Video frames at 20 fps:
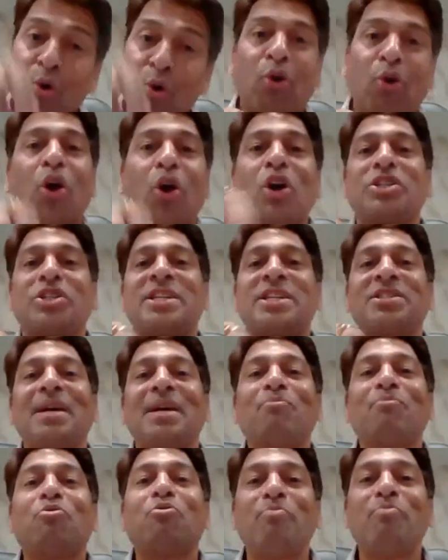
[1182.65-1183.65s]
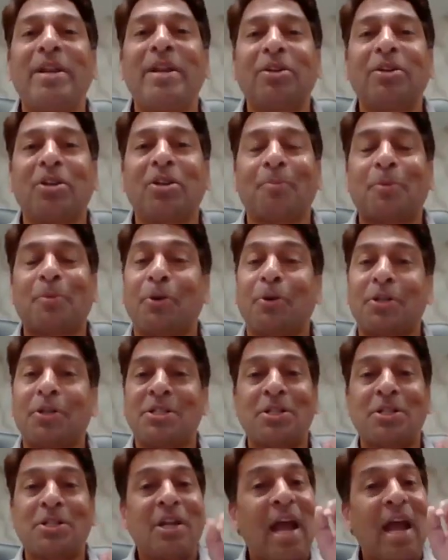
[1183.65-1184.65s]
who causes the movement of
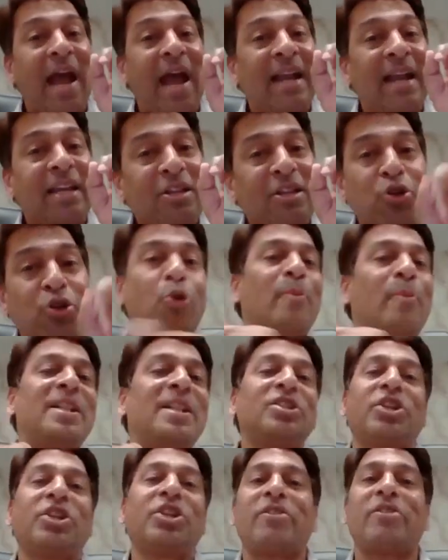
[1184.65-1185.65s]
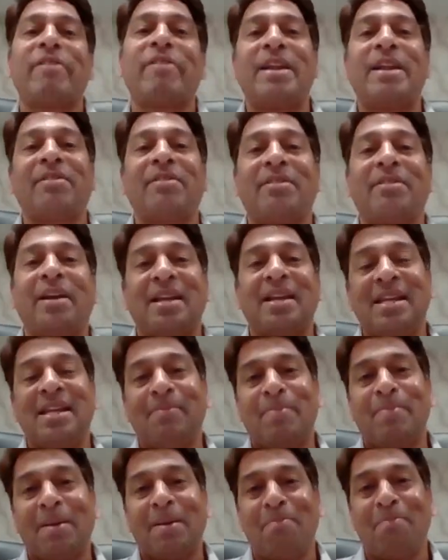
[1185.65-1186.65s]
goods, and you will generate the
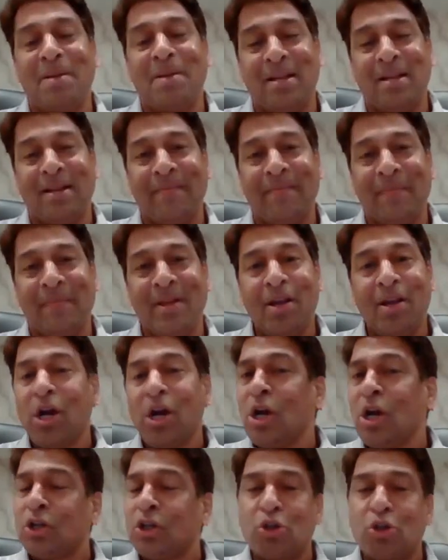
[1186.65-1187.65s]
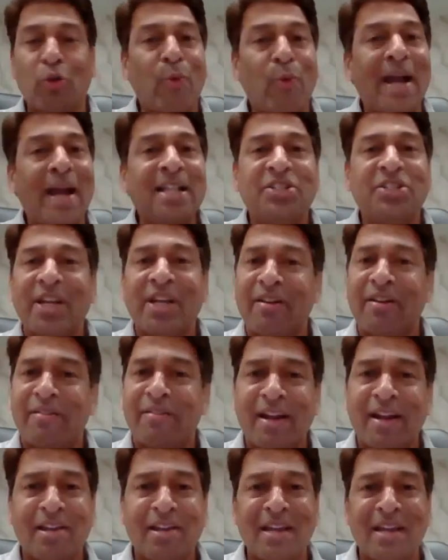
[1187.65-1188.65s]
eBay bill. So while
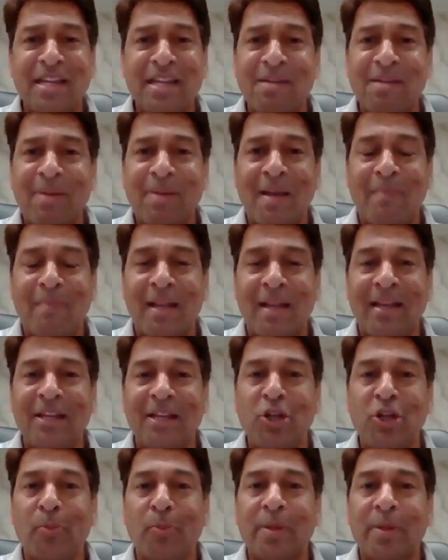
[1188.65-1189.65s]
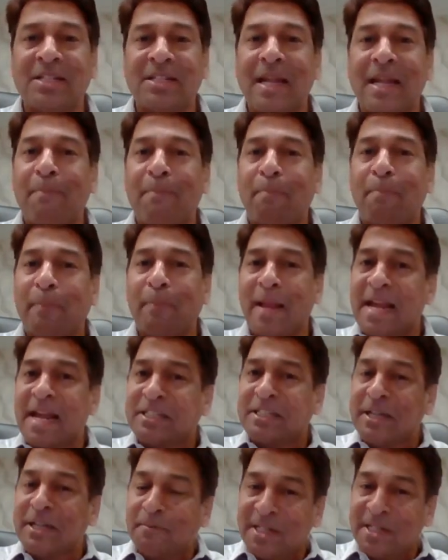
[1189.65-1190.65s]
generating eBay bill, you will say
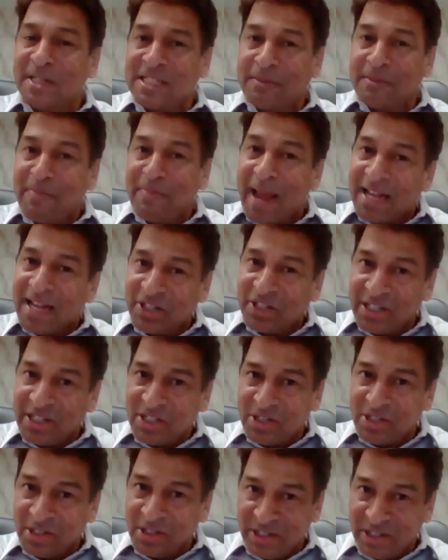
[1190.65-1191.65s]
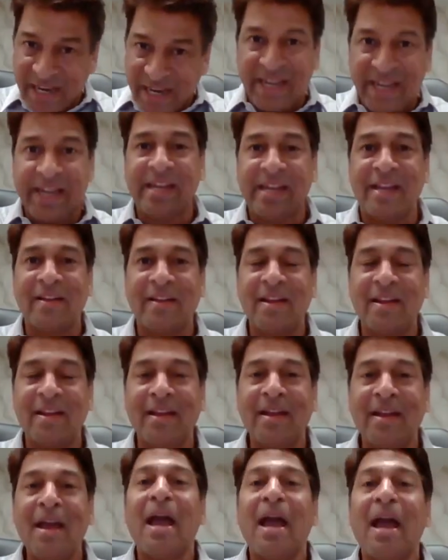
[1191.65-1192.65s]
place of dispatch is Delhi
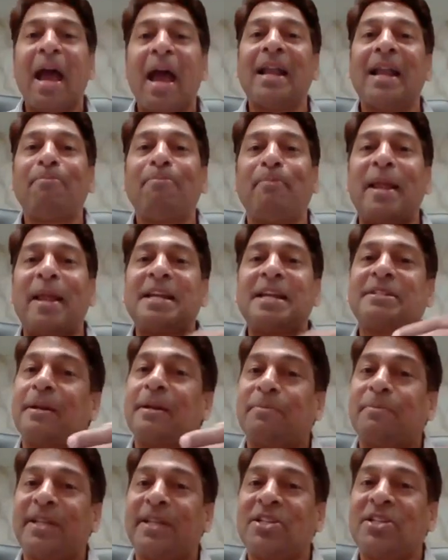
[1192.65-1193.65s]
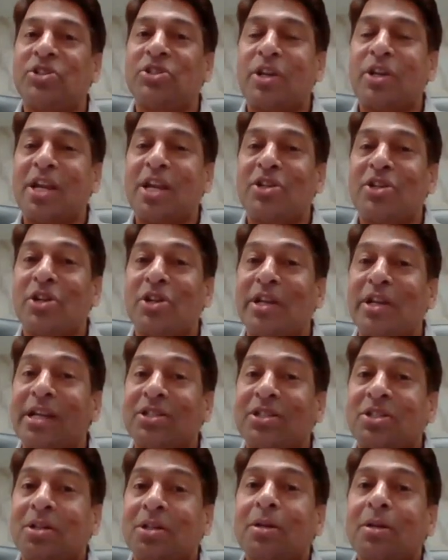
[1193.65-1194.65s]
and place of destination
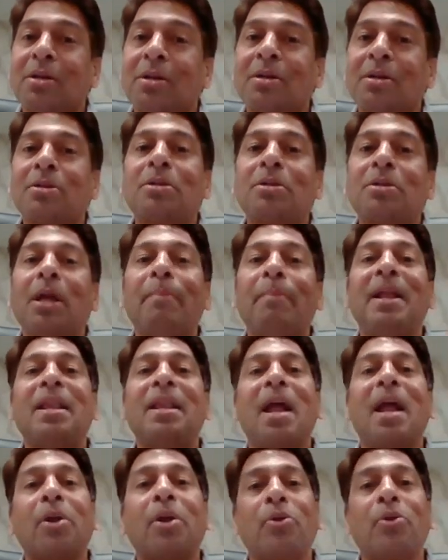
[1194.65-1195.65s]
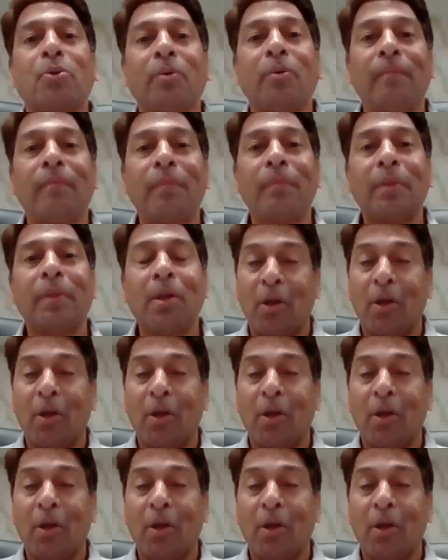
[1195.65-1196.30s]
is Tamil Nadu.